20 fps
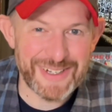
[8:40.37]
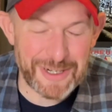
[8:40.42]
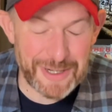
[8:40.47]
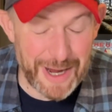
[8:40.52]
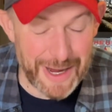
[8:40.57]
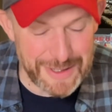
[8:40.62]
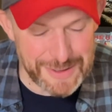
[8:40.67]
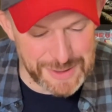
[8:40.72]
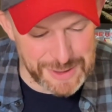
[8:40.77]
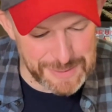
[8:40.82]

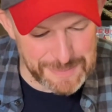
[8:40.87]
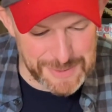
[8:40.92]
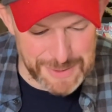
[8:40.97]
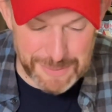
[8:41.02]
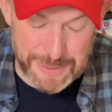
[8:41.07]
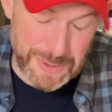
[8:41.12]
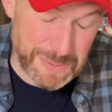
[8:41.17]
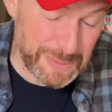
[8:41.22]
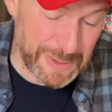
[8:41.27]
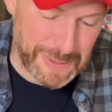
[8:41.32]
costumes. So
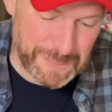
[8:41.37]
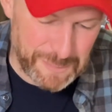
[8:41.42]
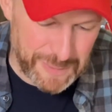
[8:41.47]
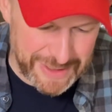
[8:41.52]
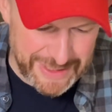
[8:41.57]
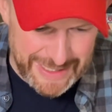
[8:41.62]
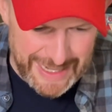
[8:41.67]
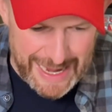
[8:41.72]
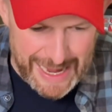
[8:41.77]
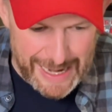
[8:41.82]
it's a really
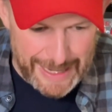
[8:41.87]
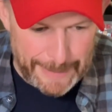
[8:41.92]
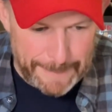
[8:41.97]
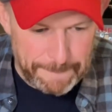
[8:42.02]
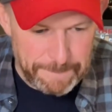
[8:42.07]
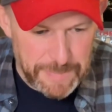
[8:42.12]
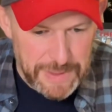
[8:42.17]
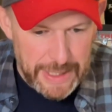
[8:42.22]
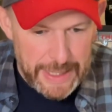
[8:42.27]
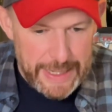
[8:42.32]
fun gag.
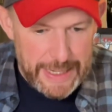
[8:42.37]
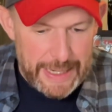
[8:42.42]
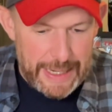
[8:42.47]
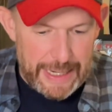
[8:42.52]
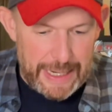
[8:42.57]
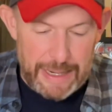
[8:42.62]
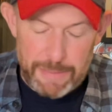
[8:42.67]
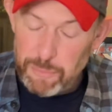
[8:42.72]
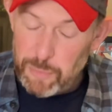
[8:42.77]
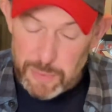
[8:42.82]

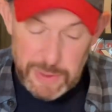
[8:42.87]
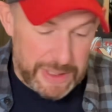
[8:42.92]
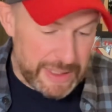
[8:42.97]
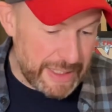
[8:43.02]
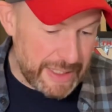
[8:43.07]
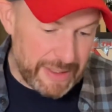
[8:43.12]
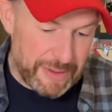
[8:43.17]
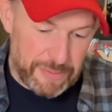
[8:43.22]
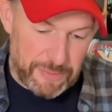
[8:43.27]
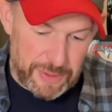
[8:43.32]

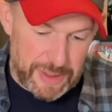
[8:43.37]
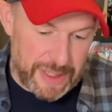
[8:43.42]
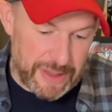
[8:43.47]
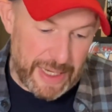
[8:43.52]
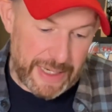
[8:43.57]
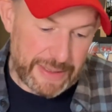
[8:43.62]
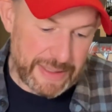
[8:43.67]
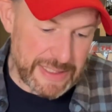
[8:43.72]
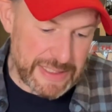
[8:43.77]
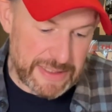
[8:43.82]
Really
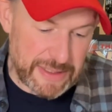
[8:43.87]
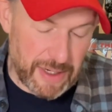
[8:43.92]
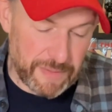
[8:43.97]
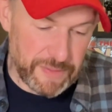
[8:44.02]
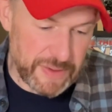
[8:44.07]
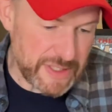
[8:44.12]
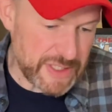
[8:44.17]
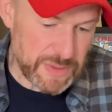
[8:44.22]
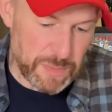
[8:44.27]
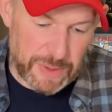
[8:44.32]
like this
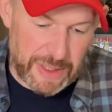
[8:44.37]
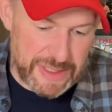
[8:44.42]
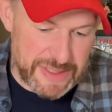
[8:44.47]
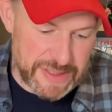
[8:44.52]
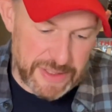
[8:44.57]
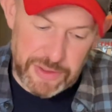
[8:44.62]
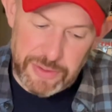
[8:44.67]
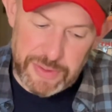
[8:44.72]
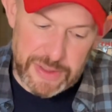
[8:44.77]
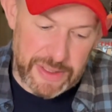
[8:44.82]
cover. This is the one I
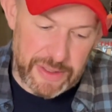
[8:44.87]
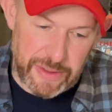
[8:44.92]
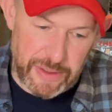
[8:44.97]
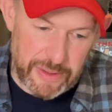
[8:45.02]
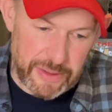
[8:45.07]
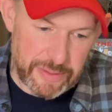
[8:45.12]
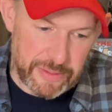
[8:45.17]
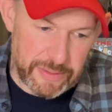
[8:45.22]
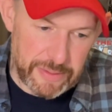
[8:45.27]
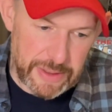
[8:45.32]
zeroed in
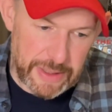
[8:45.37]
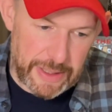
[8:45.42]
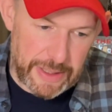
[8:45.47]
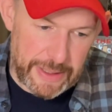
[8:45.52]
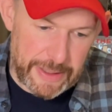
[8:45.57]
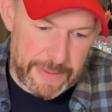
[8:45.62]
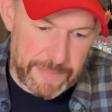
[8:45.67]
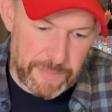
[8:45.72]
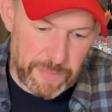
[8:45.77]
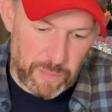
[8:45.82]
on
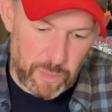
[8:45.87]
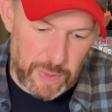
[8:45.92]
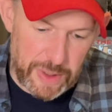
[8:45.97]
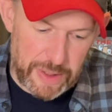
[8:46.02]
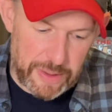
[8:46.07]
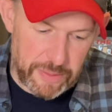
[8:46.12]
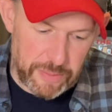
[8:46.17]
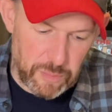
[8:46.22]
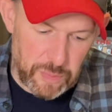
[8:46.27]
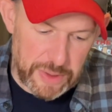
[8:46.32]

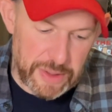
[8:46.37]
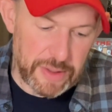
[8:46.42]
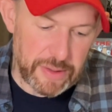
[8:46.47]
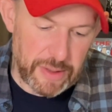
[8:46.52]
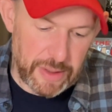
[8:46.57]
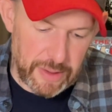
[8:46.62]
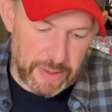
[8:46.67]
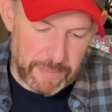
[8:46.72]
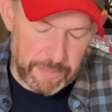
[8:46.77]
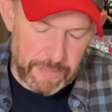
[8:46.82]
when
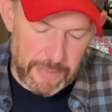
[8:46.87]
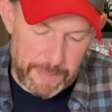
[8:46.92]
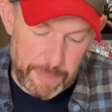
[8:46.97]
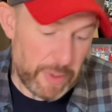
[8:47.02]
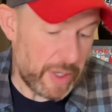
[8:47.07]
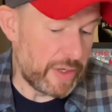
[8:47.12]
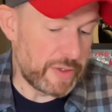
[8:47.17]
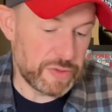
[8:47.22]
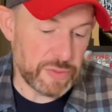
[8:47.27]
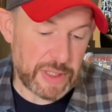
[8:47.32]
I
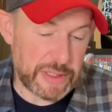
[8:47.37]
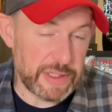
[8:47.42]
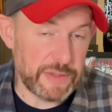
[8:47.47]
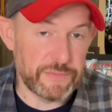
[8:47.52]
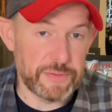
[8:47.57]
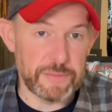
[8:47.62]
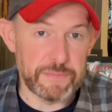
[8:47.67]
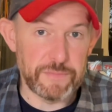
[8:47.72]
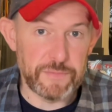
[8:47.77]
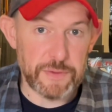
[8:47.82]
bought it directly
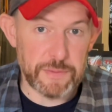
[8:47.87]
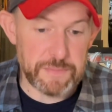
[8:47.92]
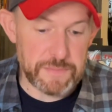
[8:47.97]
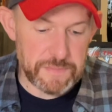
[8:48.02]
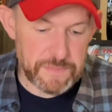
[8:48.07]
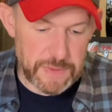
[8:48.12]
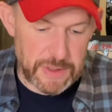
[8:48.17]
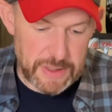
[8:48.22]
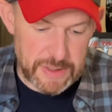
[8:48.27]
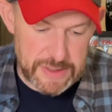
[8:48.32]
from
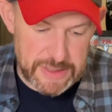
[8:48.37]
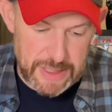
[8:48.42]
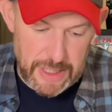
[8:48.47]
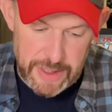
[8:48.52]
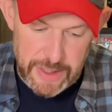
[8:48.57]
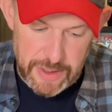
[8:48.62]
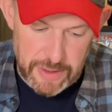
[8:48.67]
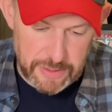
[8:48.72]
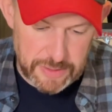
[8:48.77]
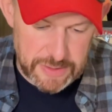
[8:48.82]

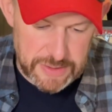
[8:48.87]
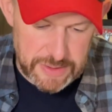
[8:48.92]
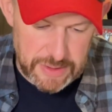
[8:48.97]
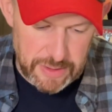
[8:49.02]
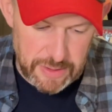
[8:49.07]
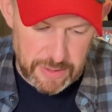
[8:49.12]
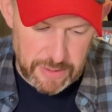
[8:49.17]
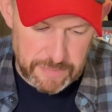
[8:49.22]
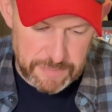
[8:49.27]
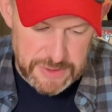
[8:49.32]
Scotty Young's
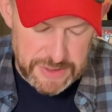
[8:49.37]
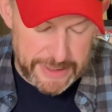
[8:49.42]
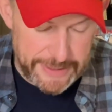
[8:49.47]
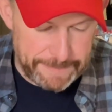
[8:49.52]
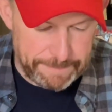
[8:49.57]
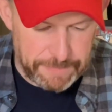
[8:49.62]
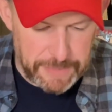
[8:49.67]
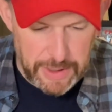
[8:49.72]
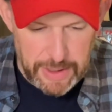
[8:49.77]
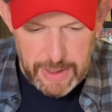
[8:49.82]

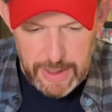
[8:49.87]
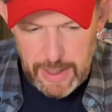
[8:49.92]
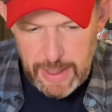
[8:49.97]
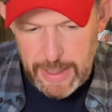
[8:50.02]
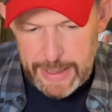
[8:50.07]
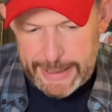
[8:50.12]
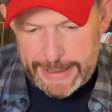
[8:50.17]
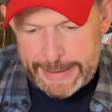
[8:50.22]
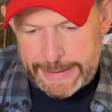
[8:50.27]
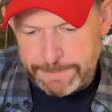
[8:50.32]
site.
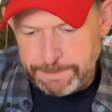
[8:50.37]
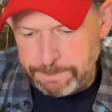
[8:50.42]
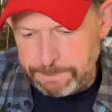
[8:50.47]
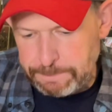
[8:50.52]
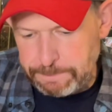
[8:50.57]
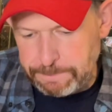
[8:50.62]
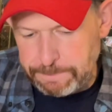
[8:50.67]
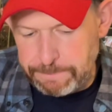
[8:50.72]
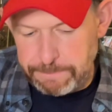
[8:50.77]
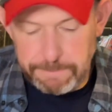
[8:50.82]

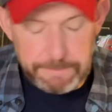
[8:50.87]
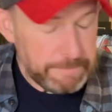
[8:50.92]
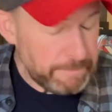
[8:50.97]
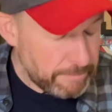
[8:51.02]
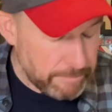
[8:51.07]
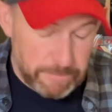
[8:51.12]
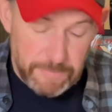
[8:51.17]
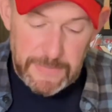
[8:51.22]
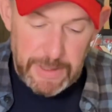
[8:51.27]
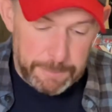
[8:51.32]

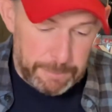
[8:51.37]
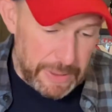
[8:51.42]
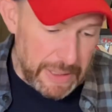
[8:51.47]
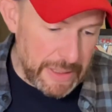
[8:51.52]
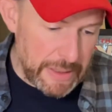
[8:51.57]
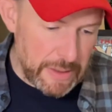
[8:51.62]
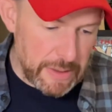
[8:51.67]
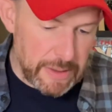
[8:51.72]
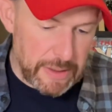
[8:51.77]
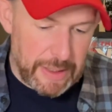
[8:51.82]

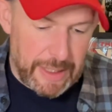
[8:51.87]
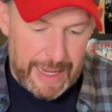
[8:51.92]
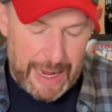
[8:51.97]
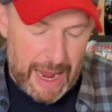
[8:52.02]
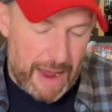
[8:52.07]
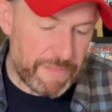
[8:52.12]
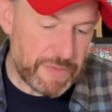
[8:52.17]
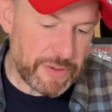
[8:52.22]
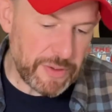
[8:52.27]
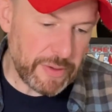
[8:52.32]
But
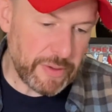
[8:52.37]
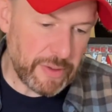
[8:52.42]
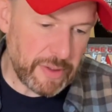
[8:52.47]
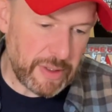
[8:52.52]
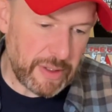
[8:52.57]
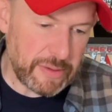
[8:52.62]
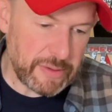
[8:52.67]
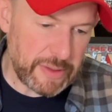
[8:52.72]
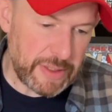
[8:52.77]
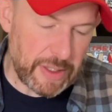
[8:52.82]
after
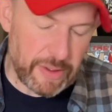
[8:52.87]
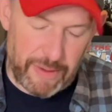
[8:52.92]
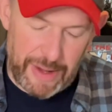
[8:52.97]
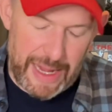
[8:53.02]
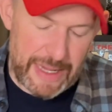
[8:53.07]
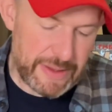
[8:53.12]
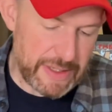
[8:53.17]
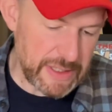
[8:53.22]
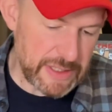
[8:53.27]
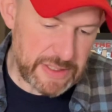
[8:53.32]
I've
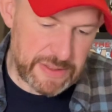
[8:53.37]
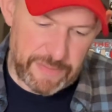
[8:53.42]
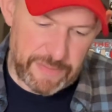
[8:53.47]
had this